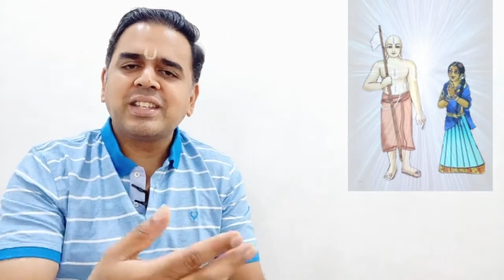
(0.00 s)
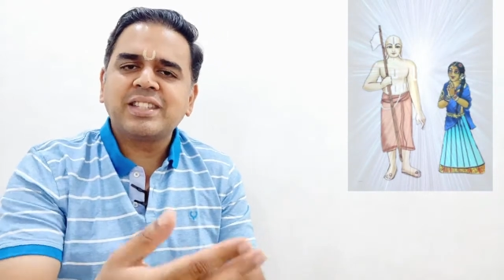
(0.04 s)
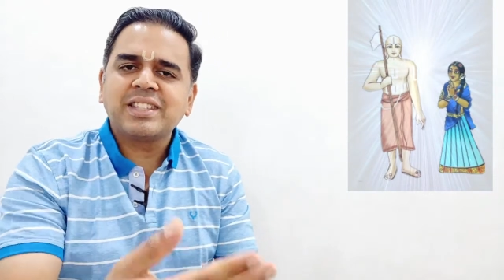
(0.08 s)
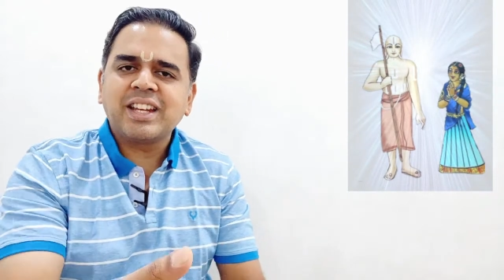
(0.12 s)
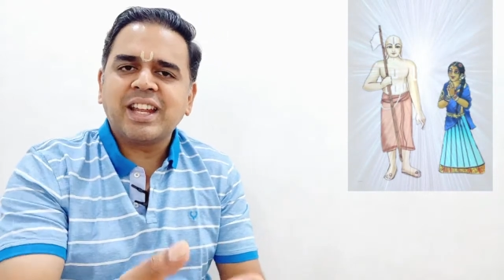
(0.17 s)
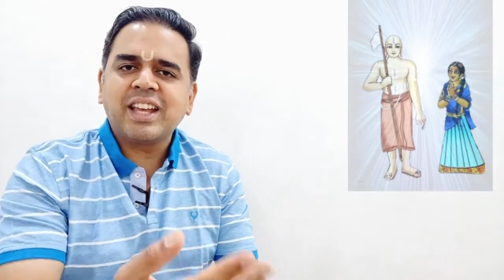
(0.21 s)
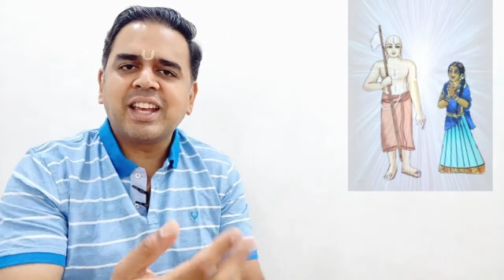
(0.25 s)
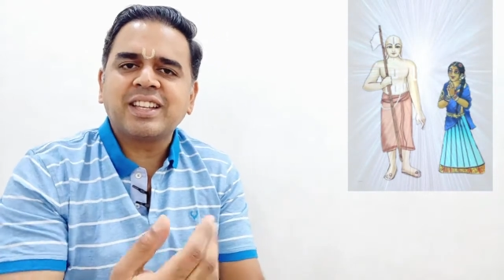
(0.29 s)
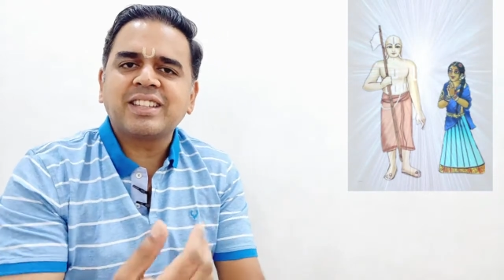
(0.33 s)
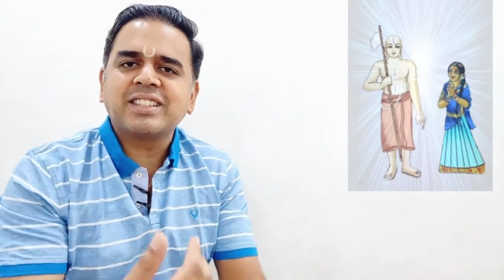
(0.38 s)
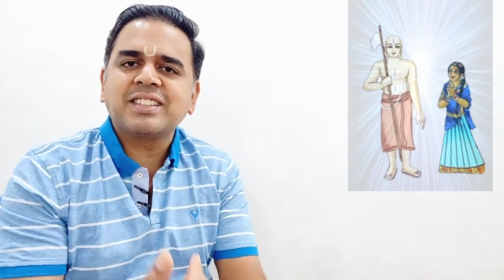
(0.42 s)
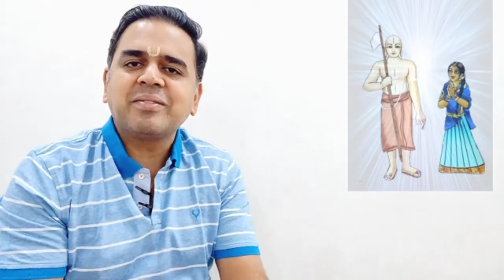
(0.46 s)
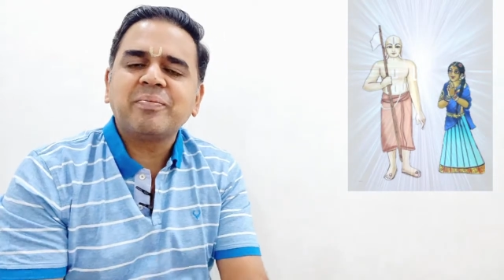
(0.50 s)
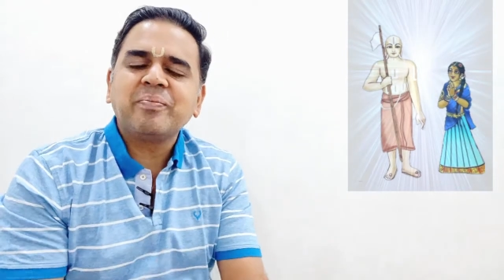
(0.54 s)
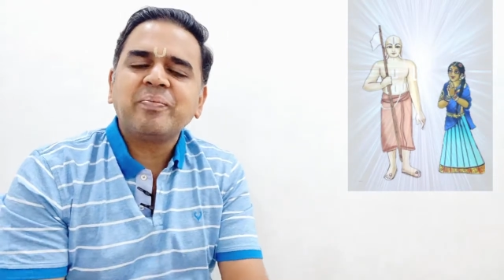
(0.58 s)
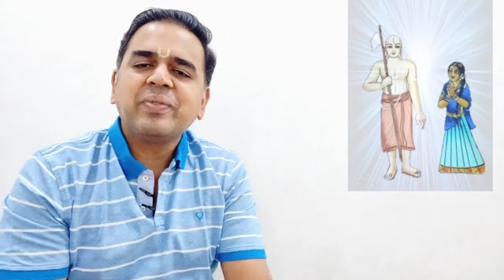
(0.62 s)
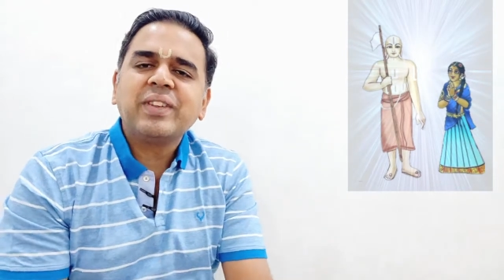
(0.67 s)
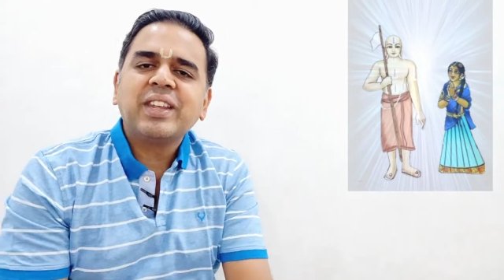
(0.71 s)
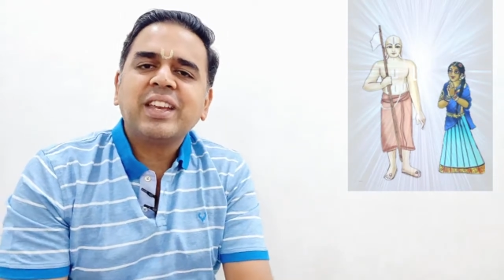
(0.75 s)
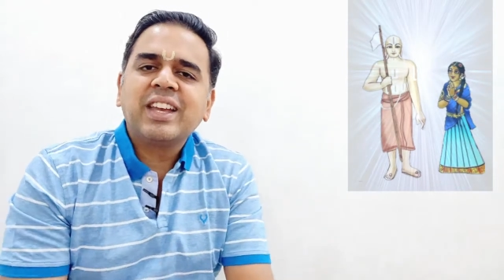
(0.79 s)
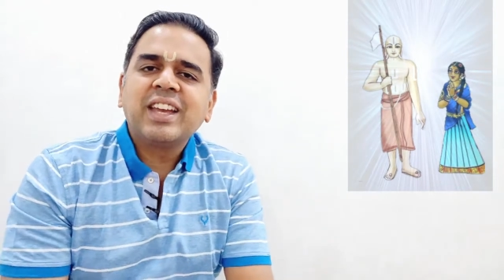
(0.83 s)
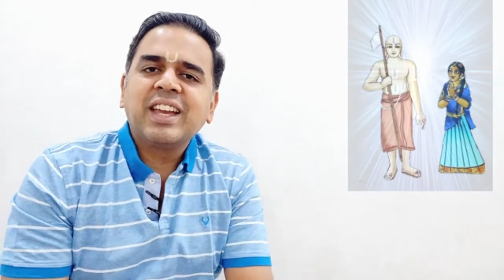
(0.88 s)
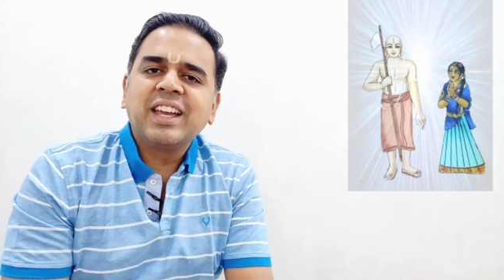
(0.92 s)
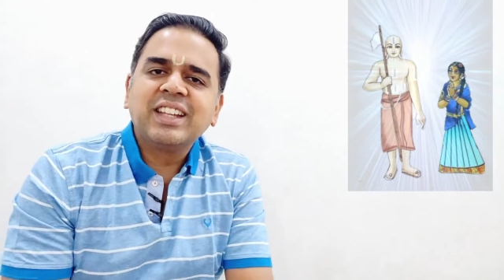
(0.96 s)
snakes
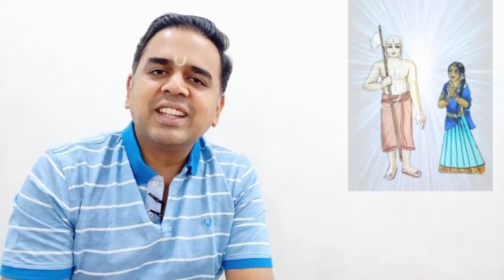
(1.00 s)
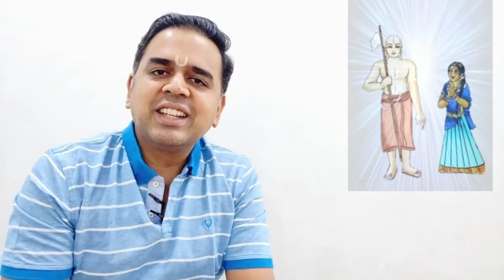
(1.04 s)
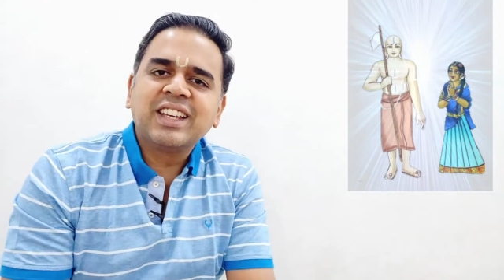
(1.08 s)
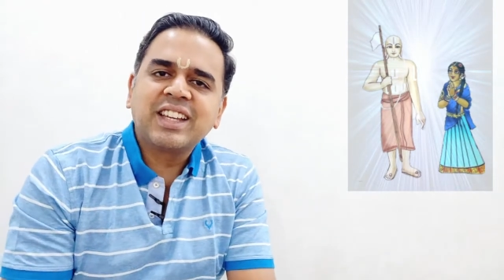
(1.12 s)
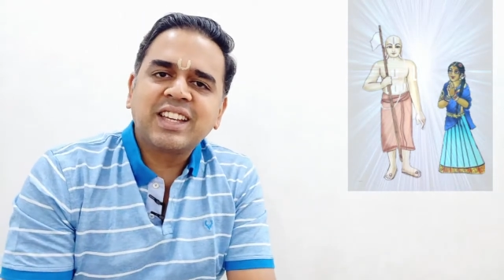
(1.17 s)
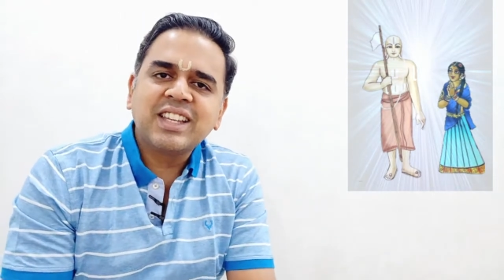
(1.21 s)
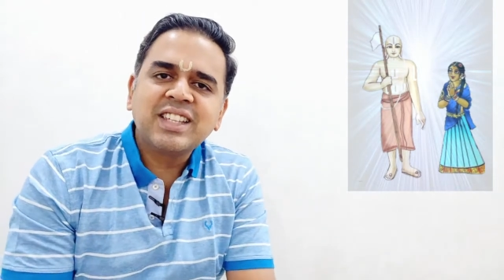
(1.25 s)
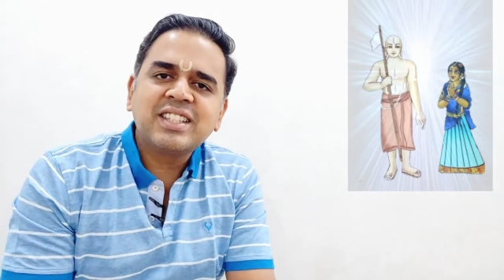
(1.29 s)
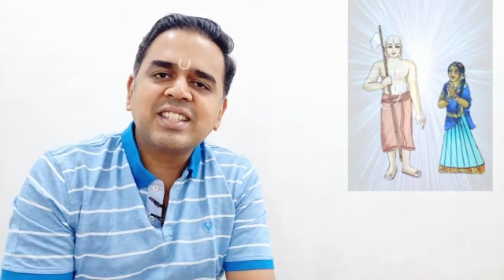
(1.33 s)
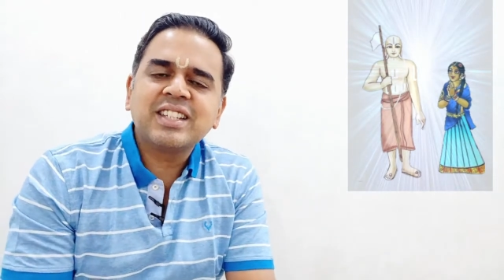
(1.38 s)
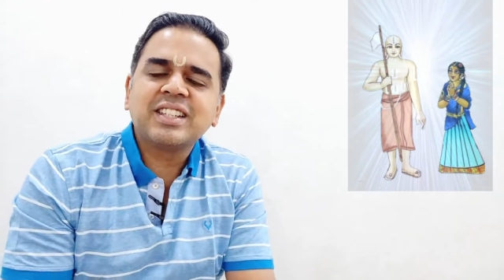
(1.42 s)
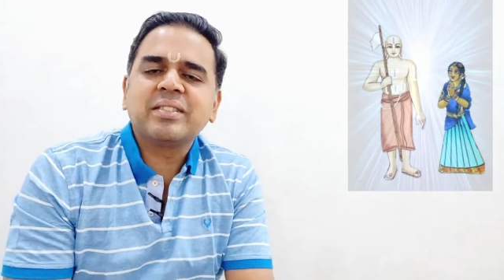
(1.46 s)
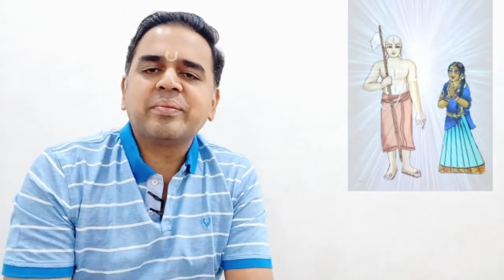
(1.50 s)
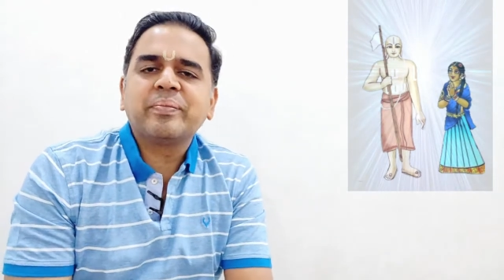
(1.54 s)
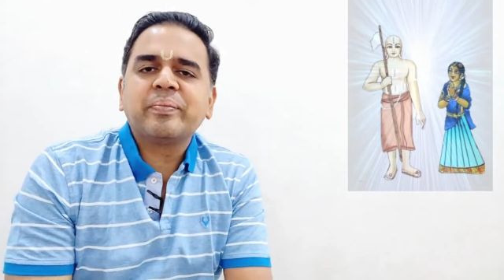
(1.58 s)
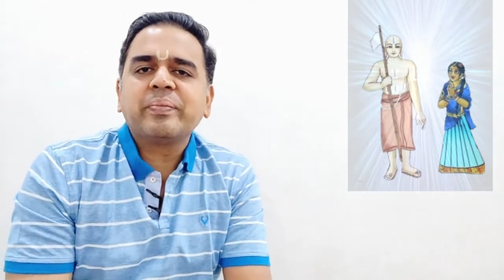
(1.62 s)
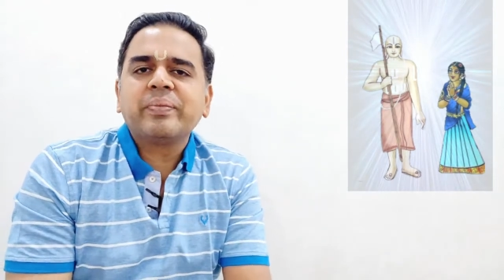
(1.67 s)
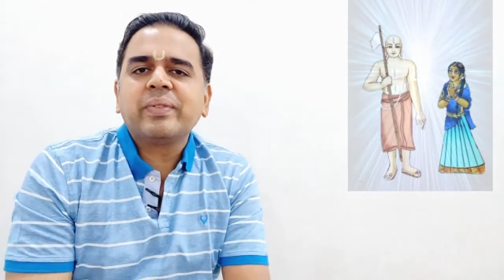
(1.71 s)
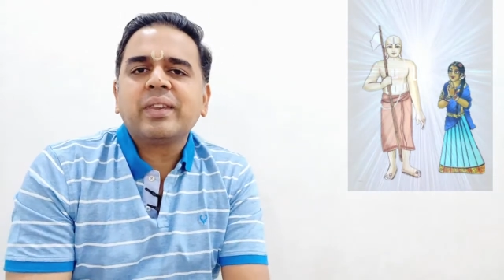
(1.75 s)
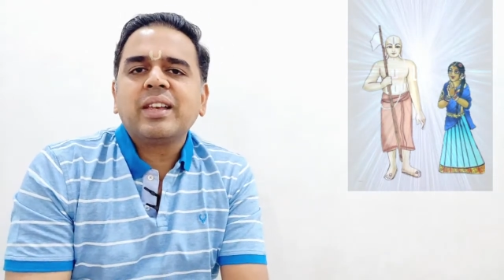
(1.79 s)
in the kitchen.